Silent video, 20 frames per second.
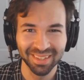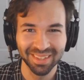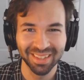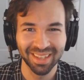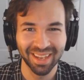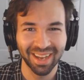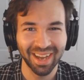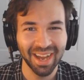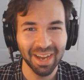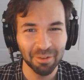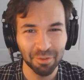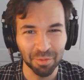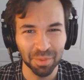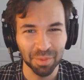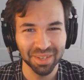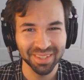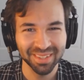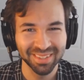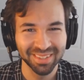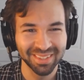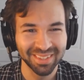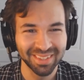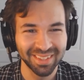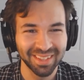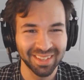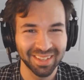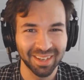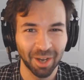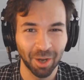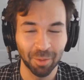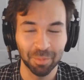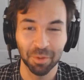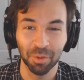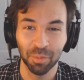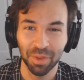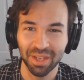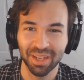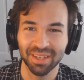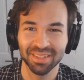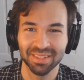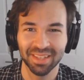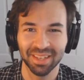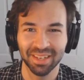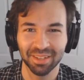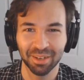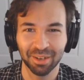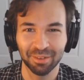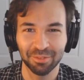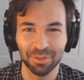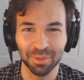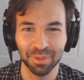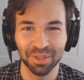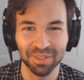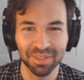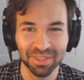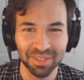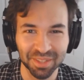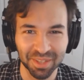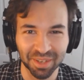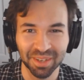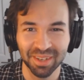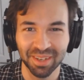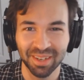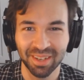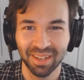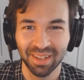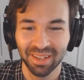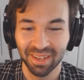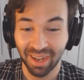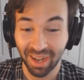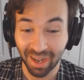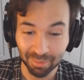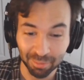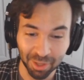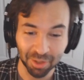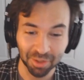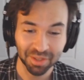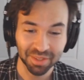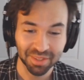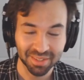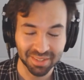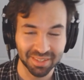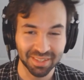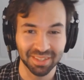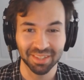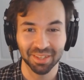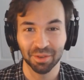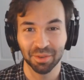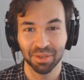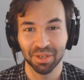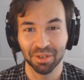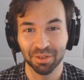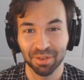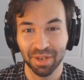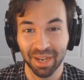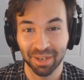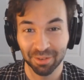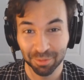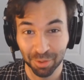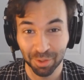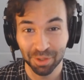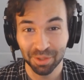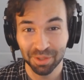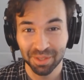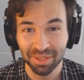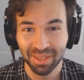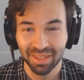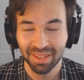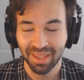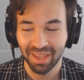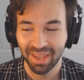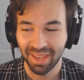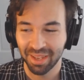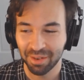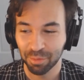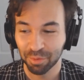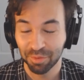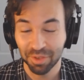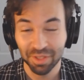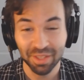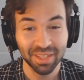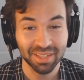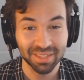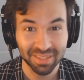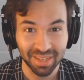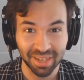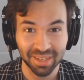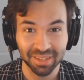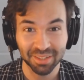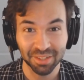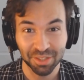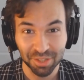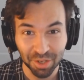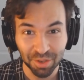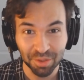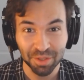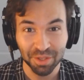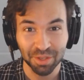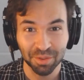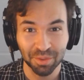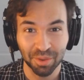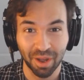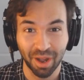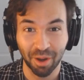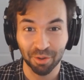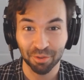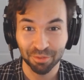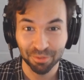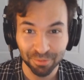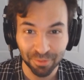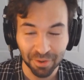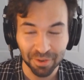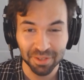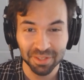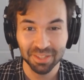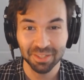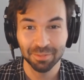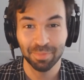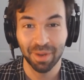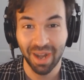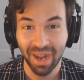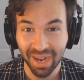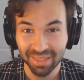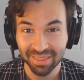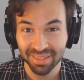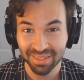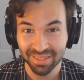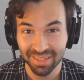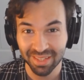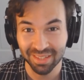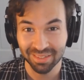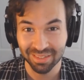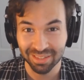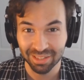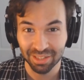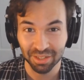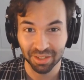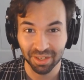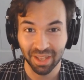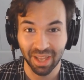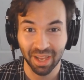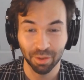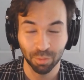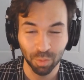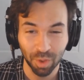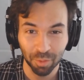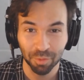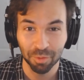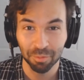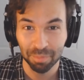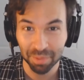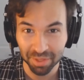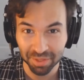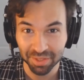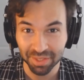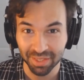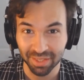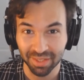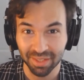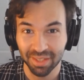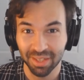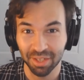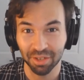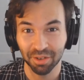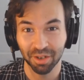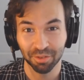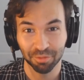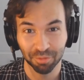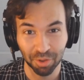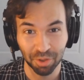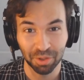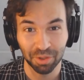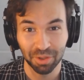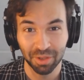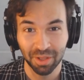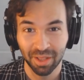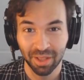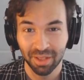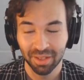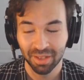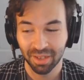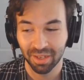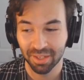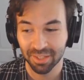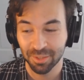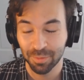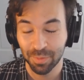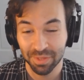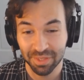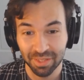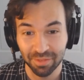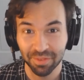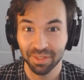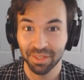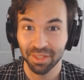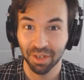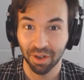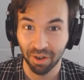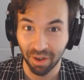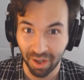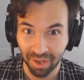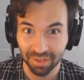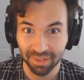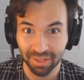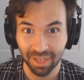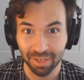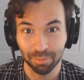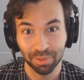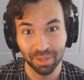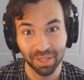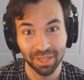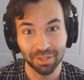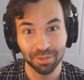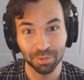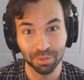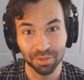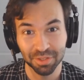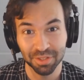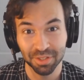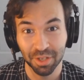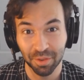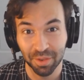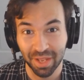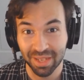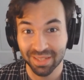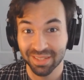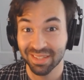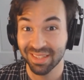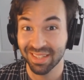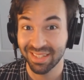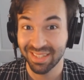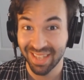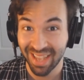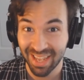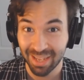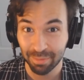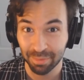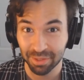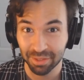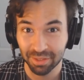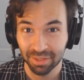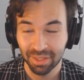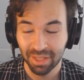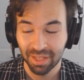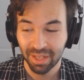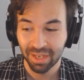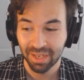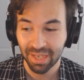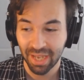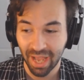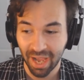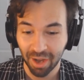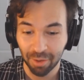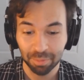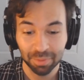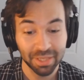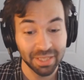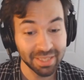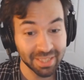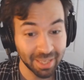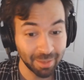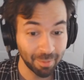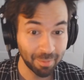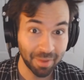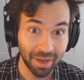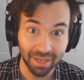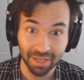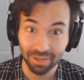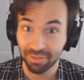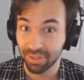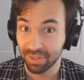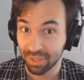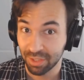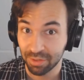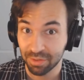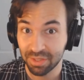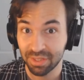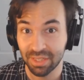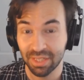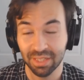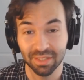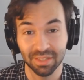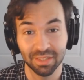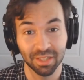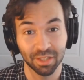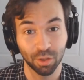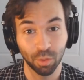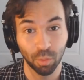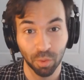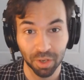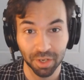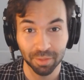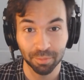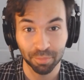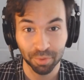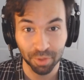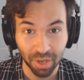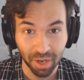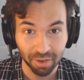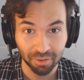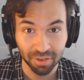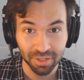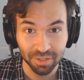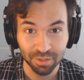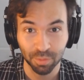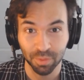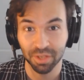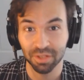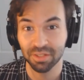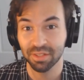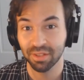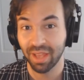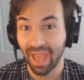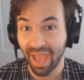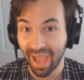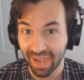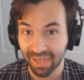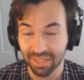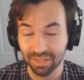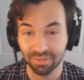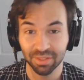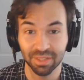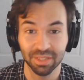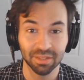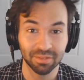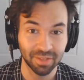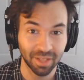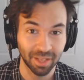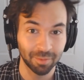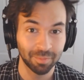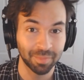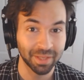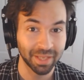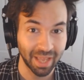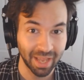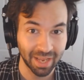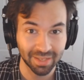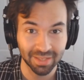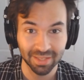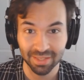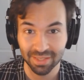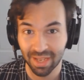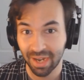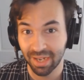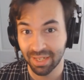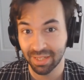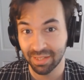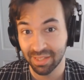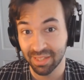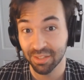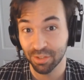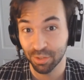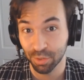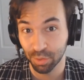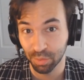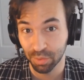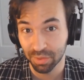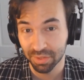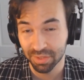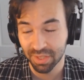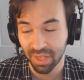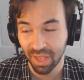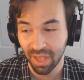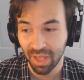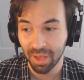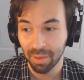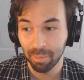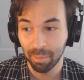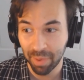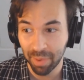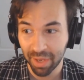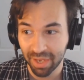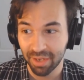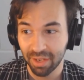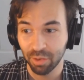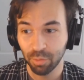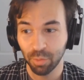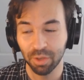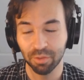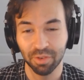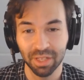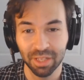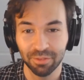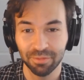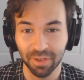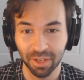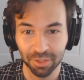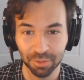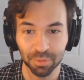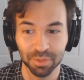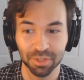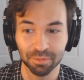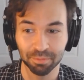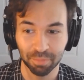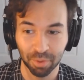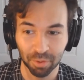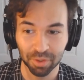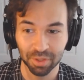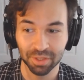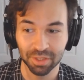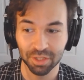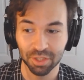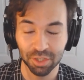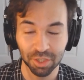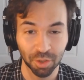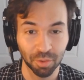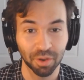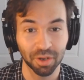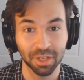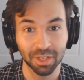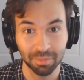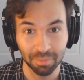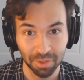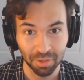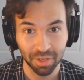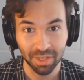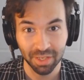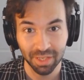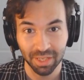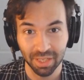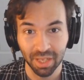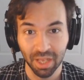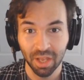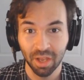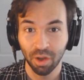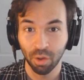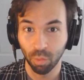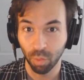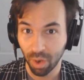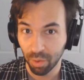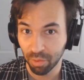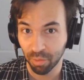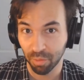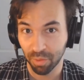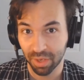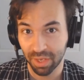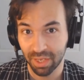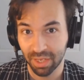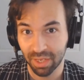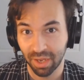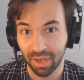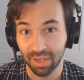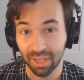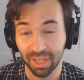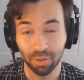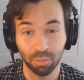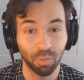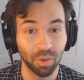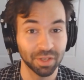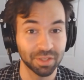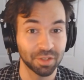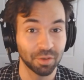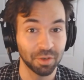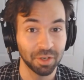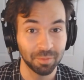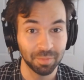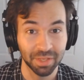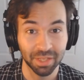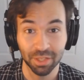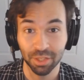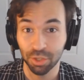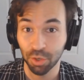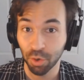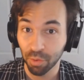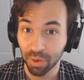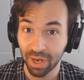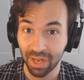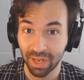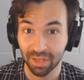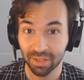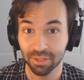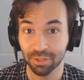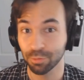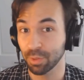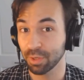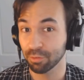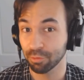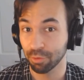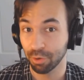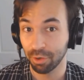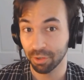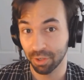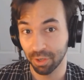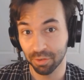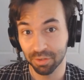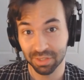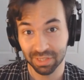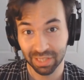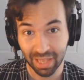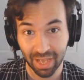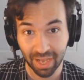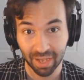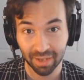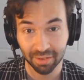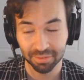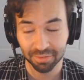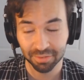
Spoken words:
Hi everyone! Hope your weekend is getting off to a good start. I'm Logan, the CEO here at Roll, and we're really excited to show you our first behind-the-scenes look at what we're building here at Roll, specifically our online play tools known as the Table. Now, please keep in mind everything you see is still a work in progress. We are still actively developing and designing these tools, but we really felt it was important to show our community what we're working on and what's going to be in your hands when Roll goes live.